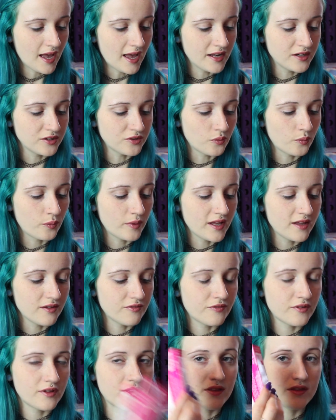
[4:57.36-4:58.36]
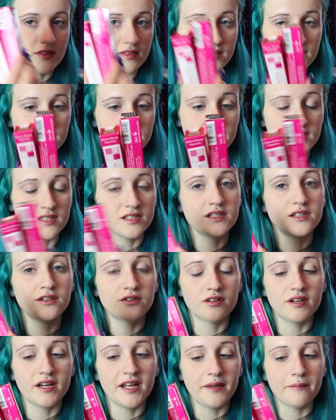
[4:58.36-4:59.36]
and with the tinting
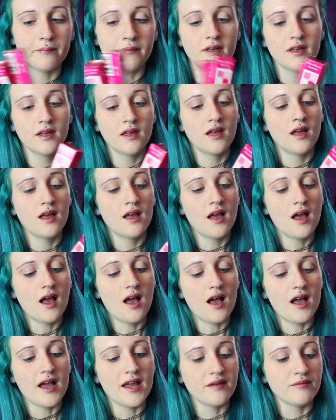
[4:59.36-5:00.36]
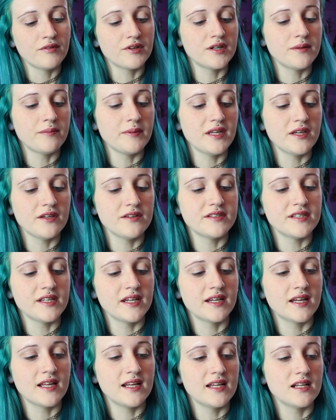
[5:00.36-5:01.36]
cream, I'm going to be
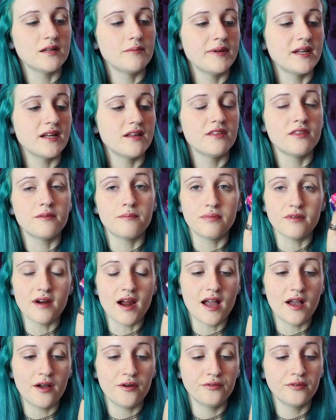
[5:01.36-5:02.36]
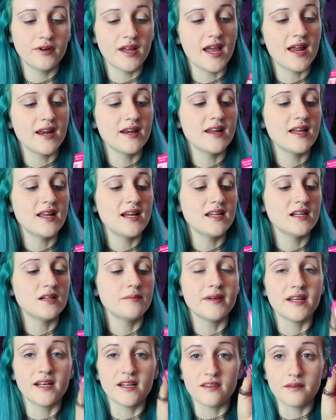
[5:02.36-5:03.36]
using a little bit of the brown and a little
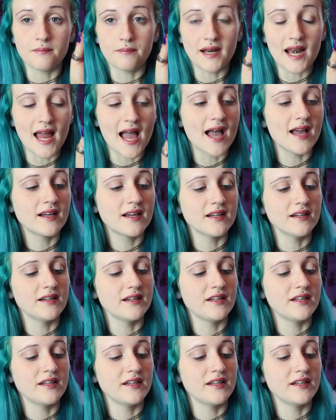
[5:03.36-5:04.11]
bit of the black.